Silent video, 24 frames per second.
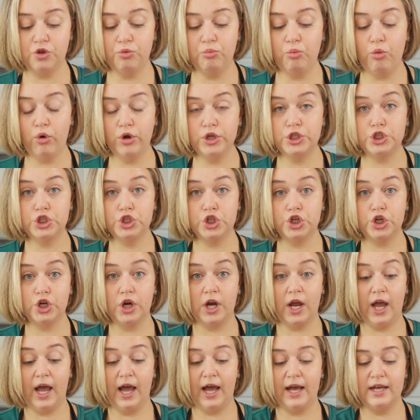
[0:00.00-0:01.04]
moisture
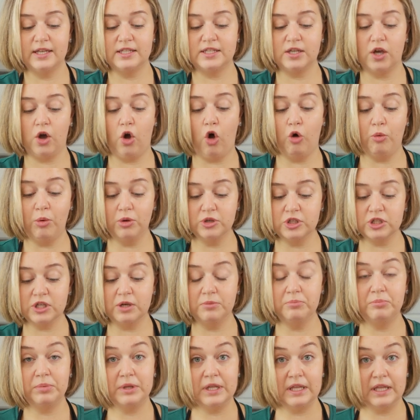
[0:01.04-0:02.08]
has almost
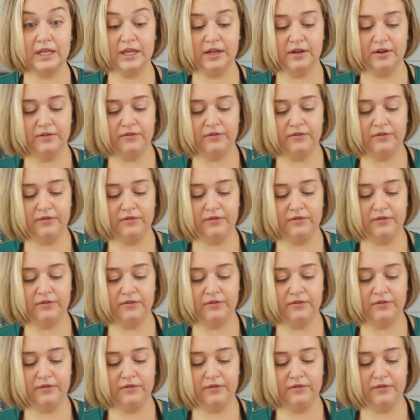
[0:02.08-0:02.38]
completely